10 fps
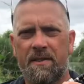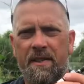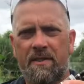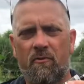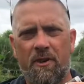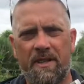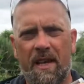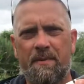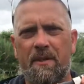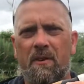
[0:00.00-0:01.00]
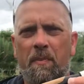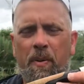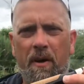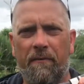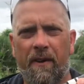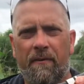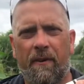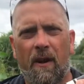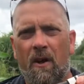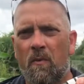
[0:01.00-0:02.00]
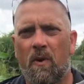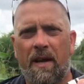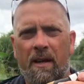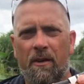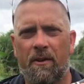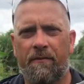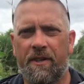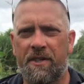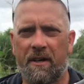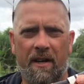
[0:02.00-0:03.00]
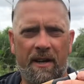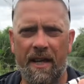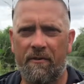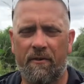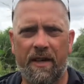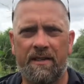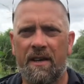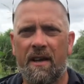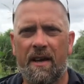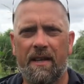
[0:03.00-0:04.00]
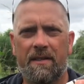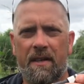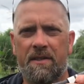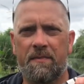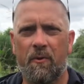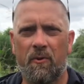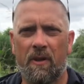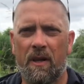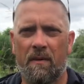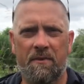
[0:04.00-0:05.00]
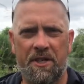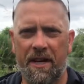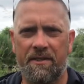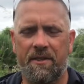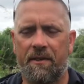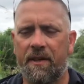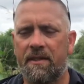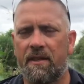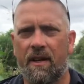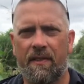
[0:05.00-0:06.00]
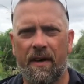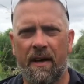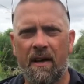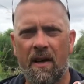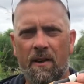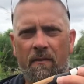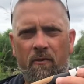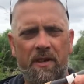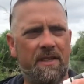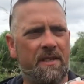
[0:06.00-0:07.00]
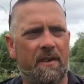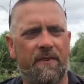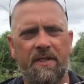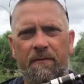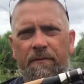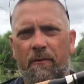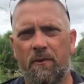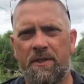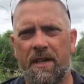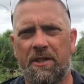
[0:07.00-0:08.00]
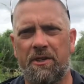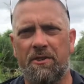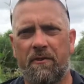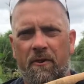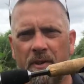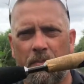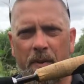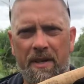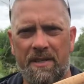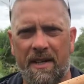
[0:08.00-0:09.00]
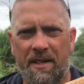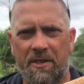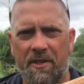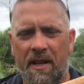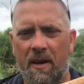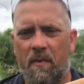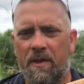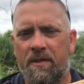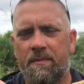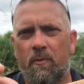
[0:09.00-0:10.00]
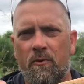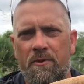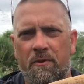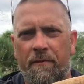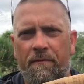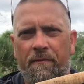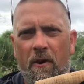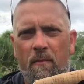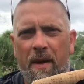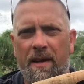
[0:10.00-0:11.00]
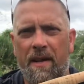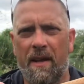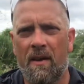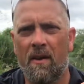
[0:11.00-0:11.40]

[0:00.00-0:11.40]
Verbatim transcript: so this rod is absolutely perfect for lightweight lure fishing like Ned rigs and uh, small um, shads and things like that the rod itself is in four sections you've got the butt section here with a small sort of foam end here